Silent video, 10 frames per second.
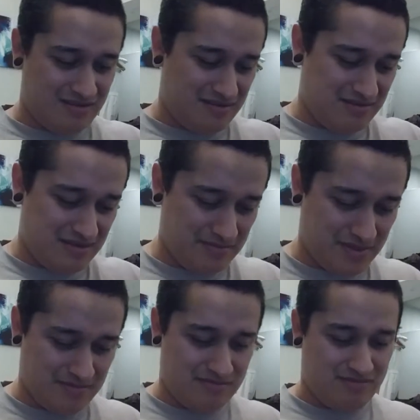yeah, I'm
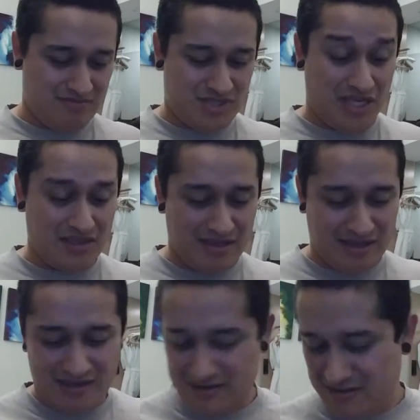going to take
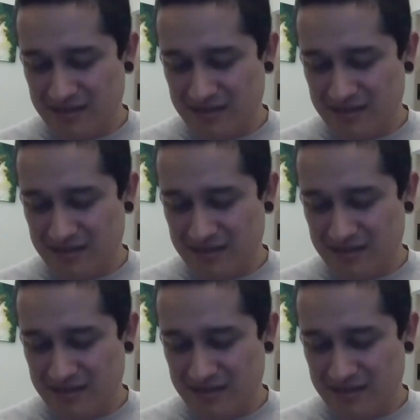that.